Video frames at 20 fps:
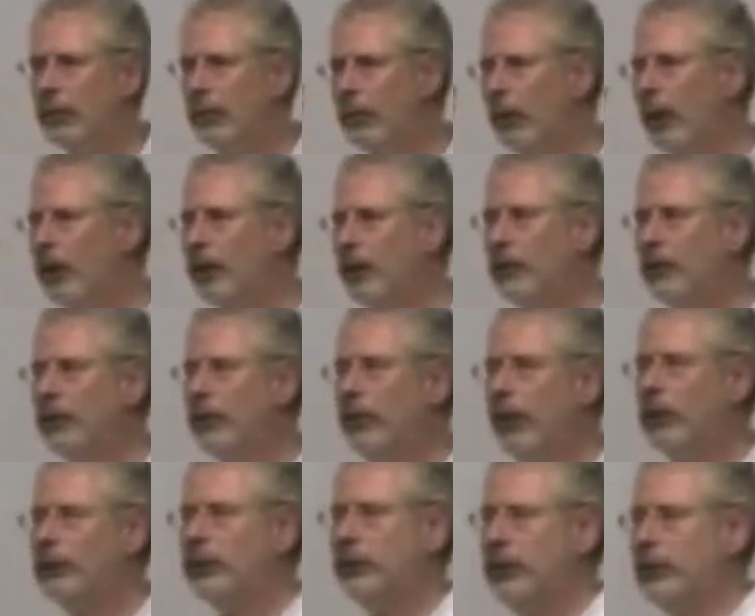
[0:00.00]
Product
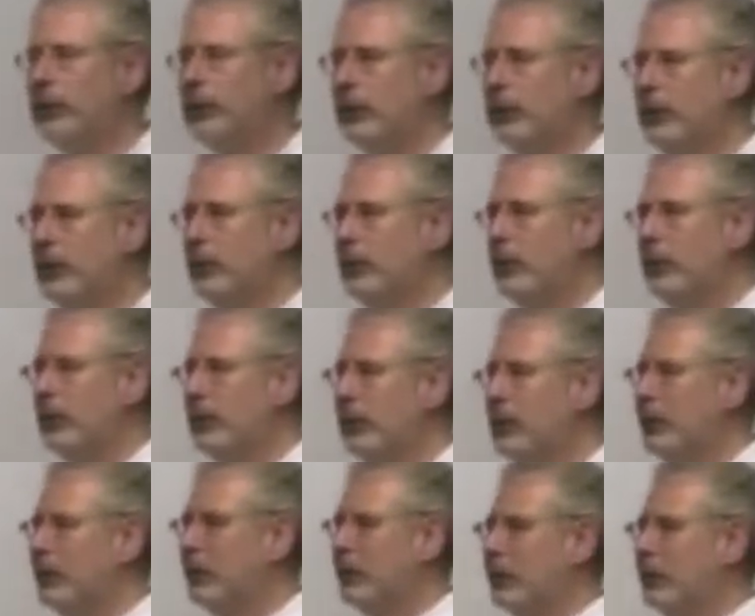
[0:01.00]
development.
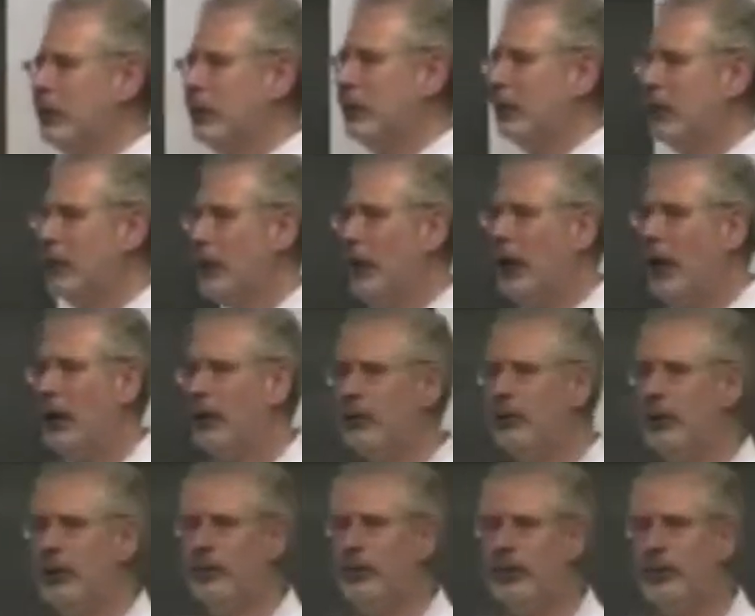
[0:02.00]

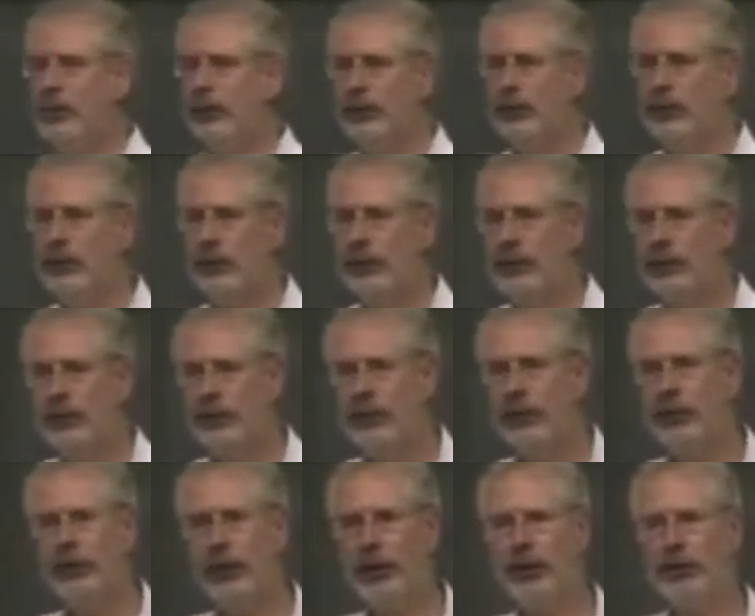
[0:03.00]
Concept,
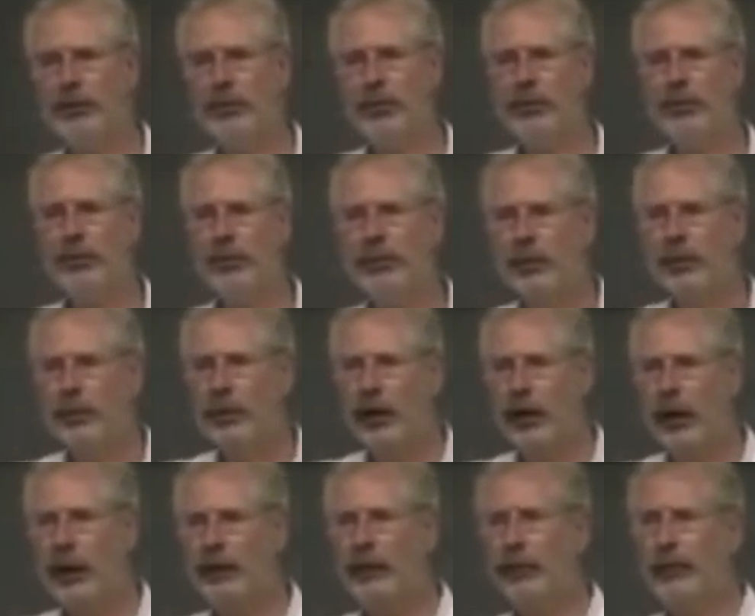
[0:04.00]
develop,
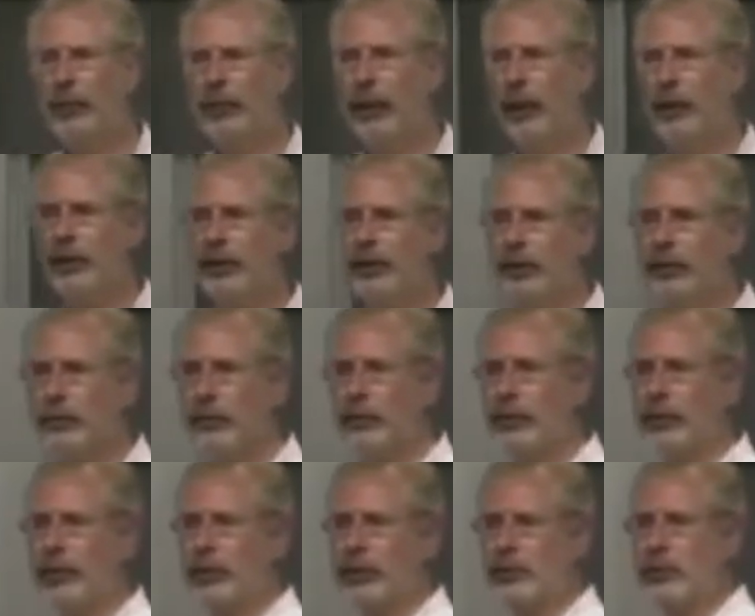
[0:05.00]
alpha, beta,
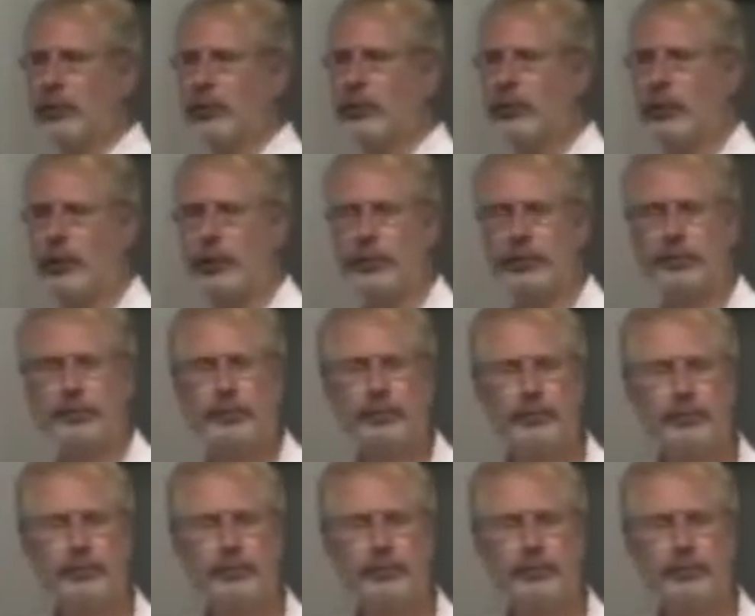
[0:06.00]
first customer ship.